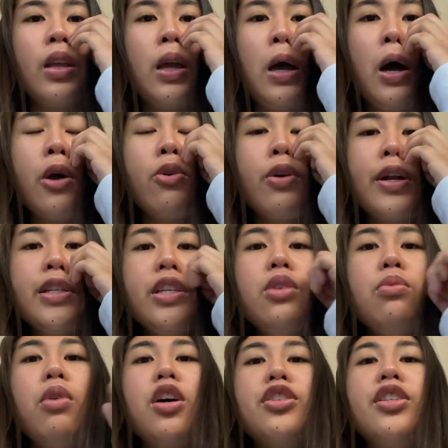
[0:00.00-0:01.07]
According to the
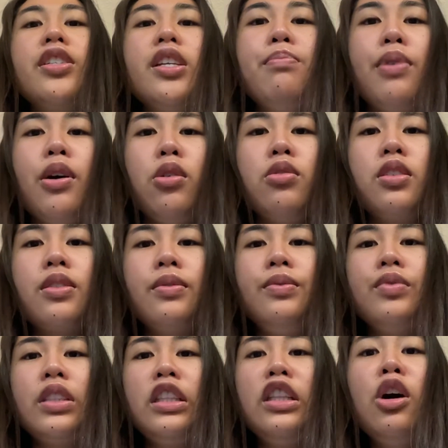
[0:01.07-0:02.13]
Washington Post,
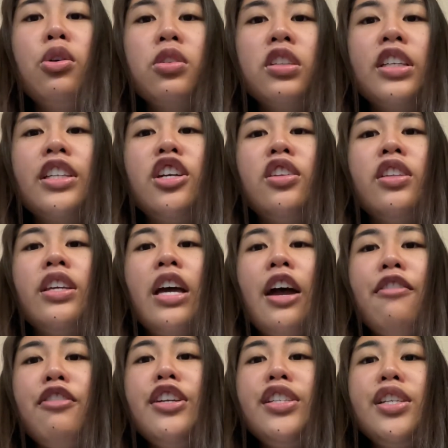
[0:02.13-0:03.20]
locally, nearly
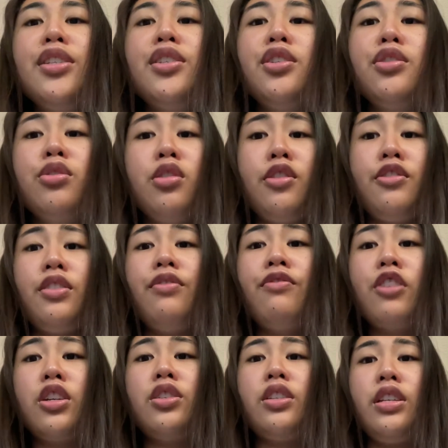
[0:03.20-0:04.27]
every DC
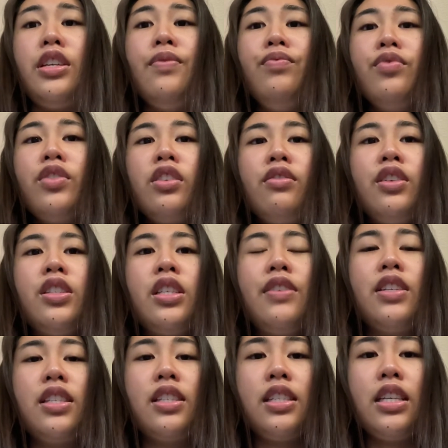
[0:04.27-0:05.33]
university received a
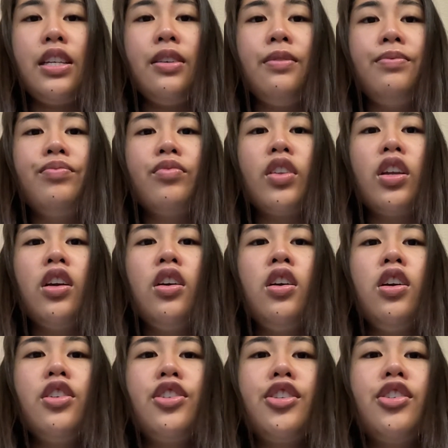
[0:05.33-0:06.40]
C.
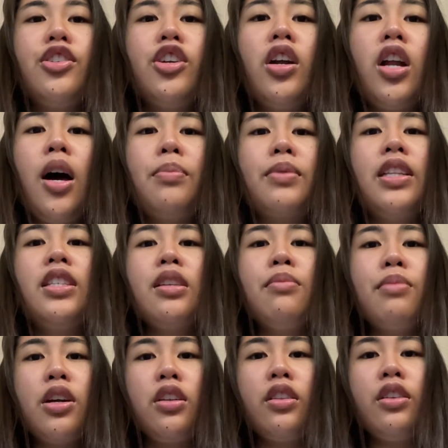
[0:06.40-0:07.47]
Johns Hopkins in
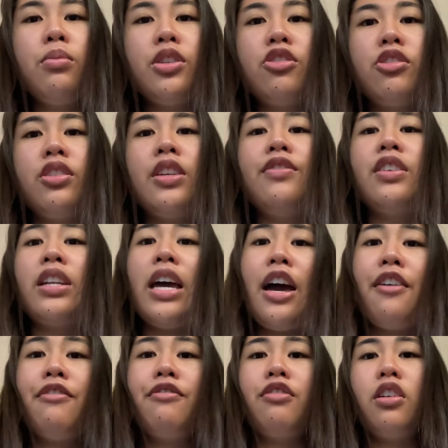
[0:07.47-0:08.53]
Maryland, which received an
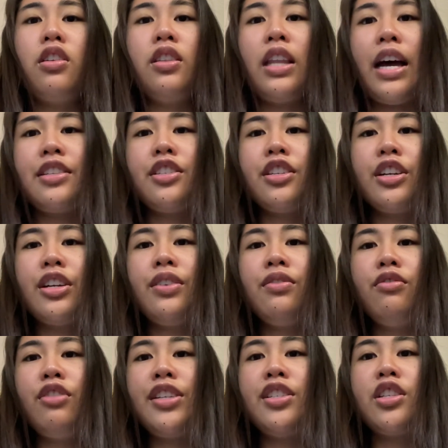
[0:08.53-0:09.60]
F last year,
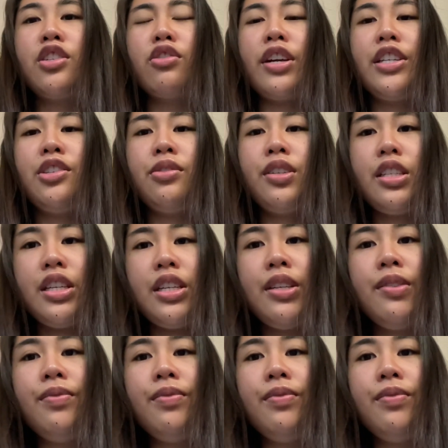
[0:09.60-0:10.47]
raised its grade to a D.